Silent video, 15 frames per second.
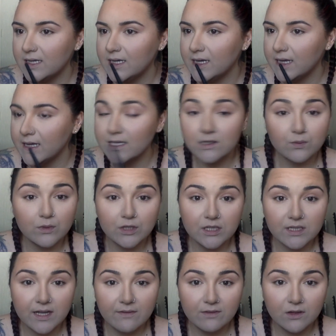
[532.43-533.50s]
and I guess we'll
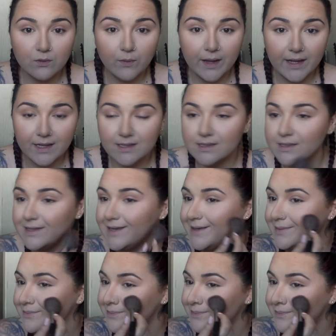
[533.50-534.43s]
just have to wait and see.